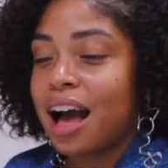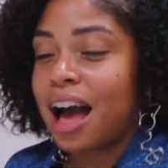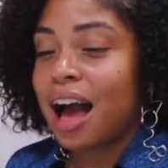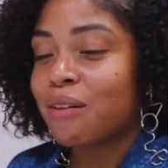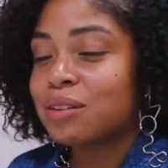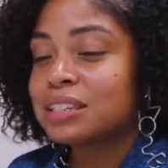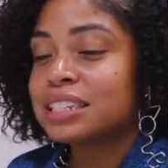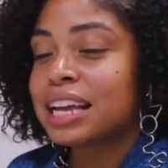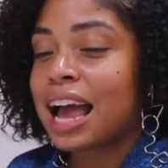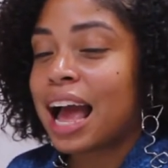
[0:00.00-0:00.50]

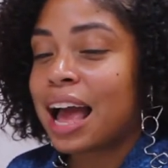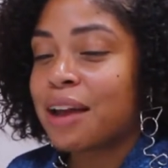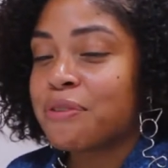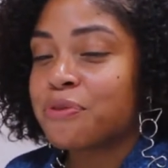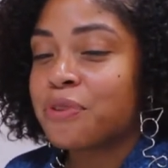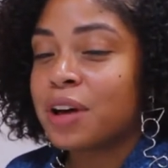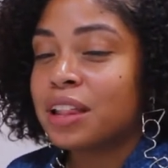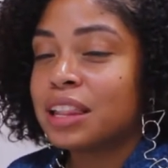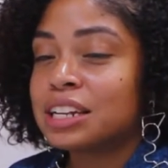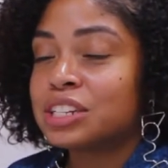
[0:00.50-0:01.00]
I
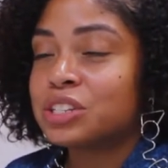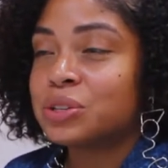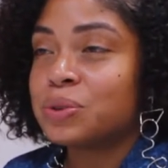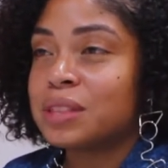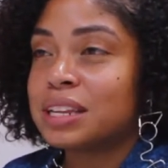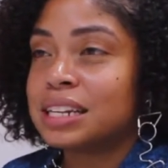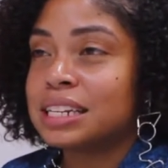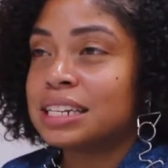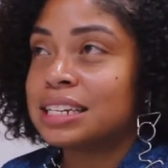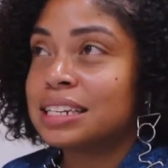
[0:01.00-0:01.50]
fell into
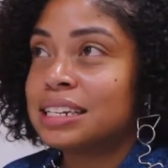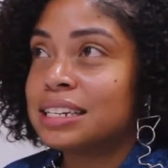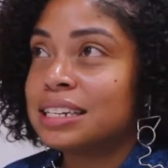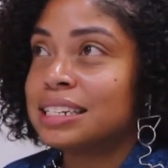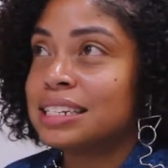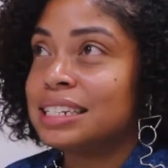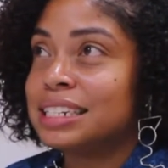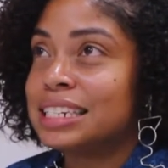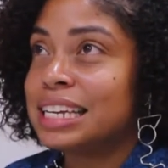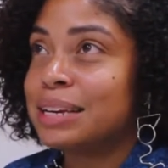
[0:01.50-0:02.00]
the
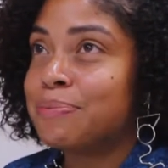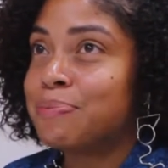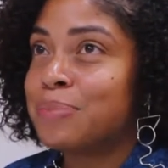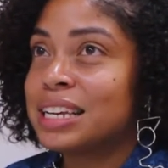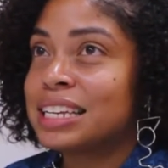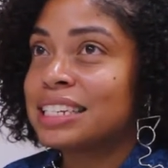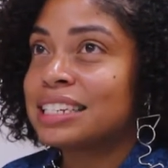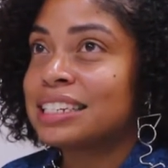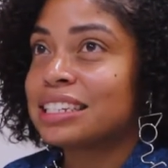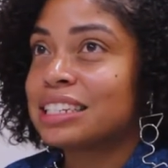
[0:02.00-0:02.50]

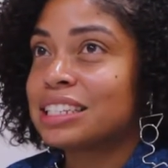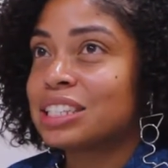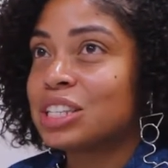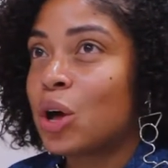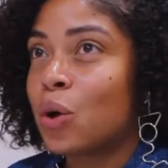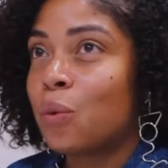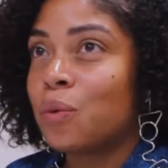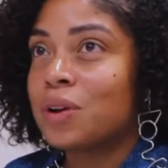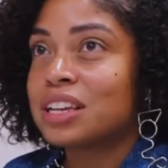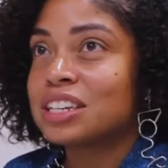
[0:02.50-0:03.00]
deepest,
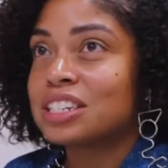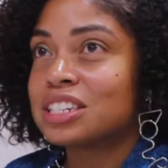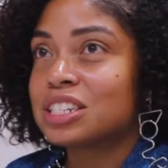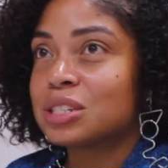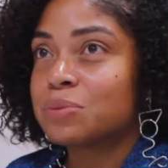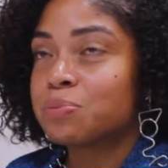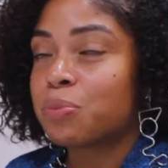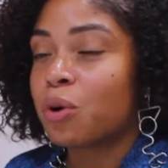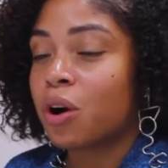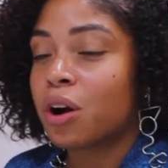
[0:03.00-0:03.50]

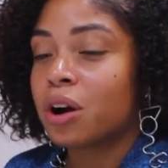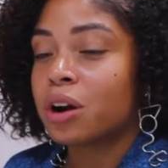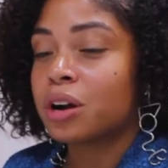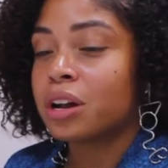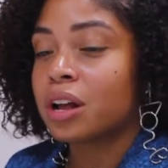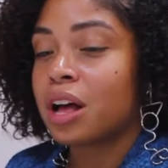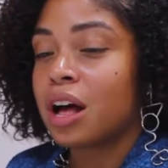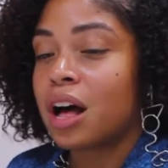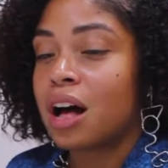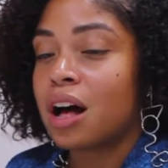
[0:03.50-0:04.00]
lowest
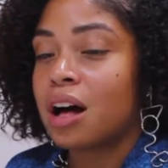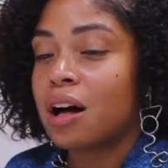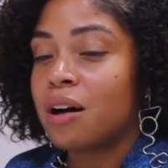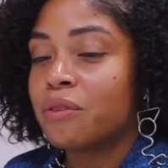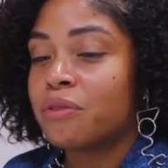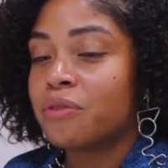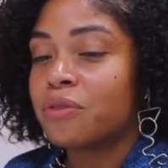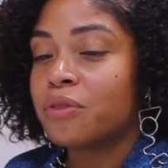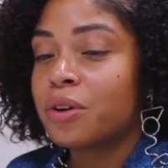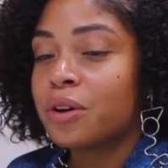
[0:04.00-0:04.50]
part
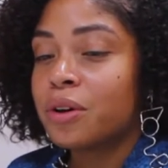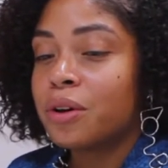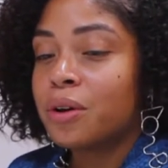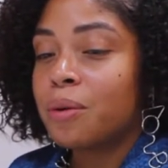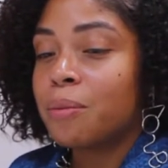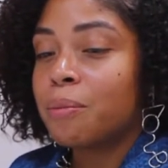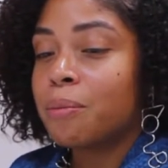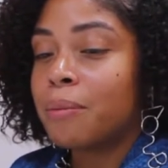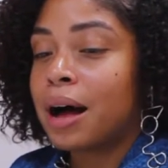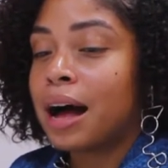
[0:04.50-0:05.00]
of
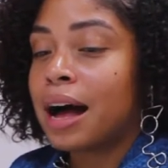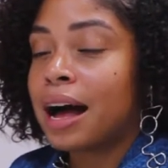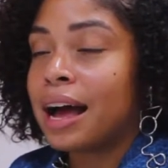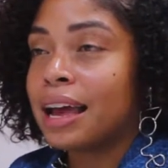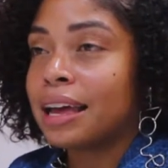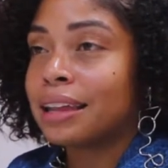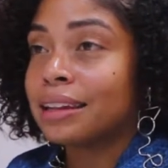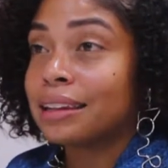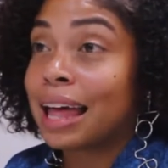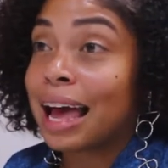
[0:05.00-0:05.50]

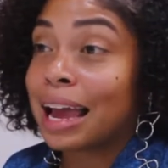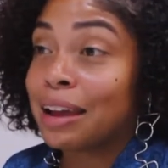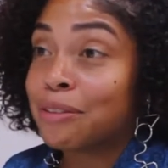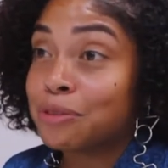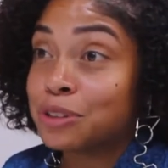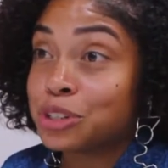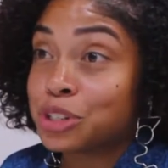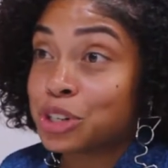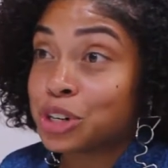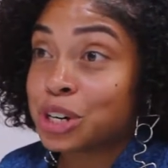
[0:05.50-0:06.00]
my
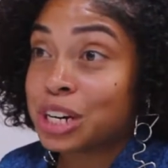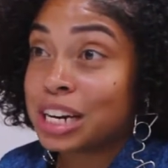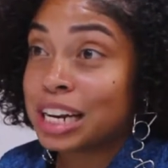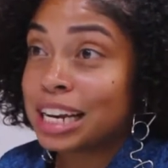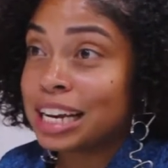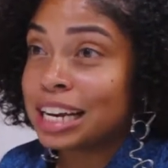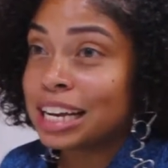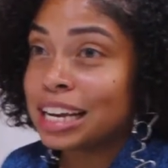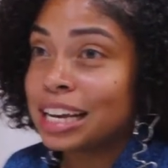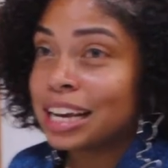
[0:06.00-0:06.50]
life
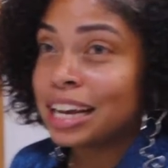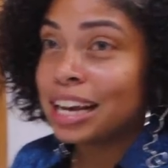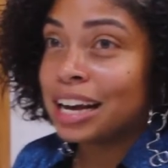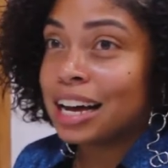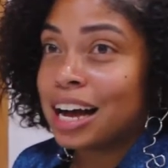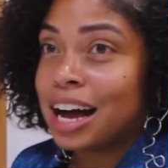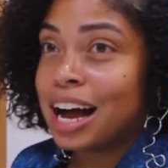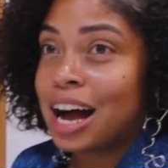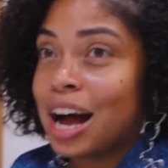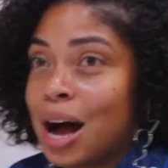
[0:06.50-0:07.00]

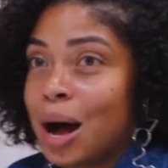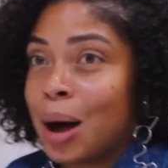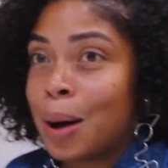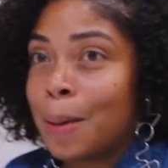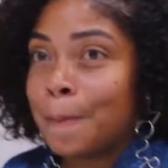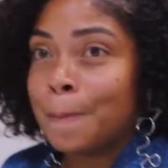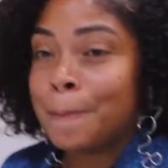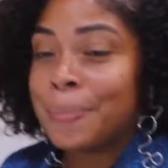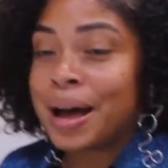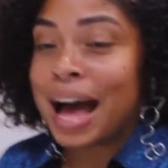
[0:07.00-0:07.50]
journey
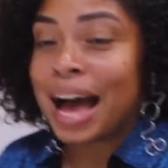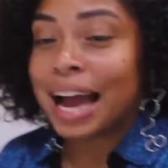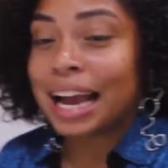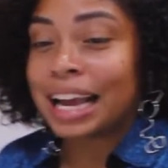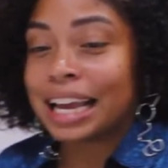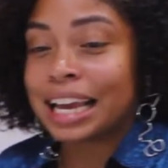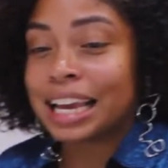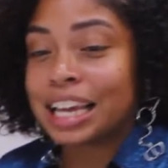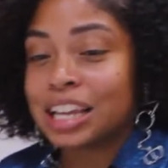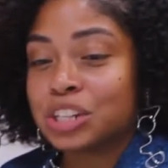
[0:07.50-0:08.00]

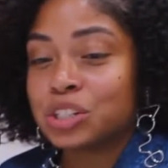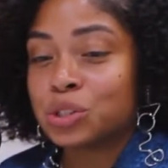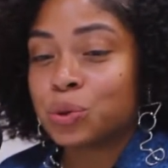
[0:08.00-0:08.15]
back in